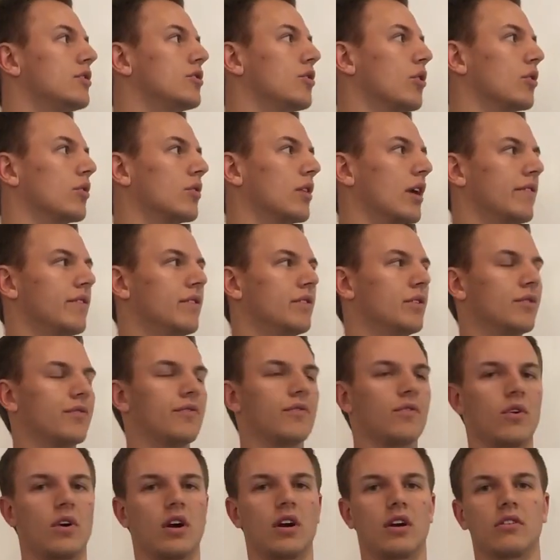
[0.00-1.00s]
total revenue
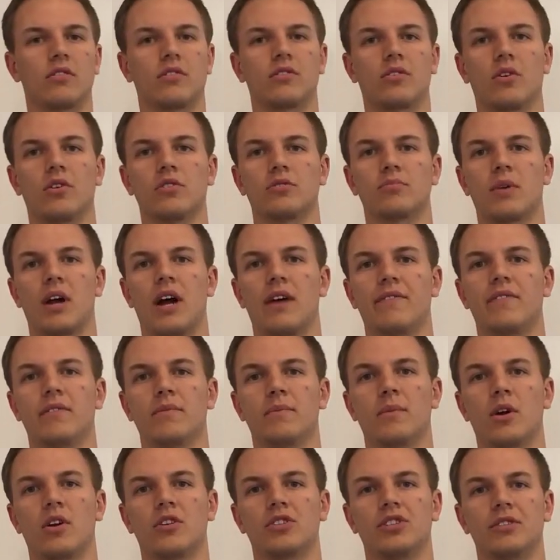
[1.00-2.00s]
for our gross
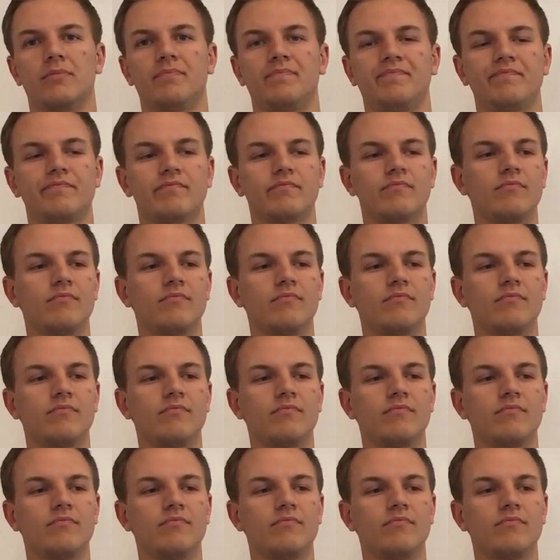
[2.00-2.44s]
profit margin,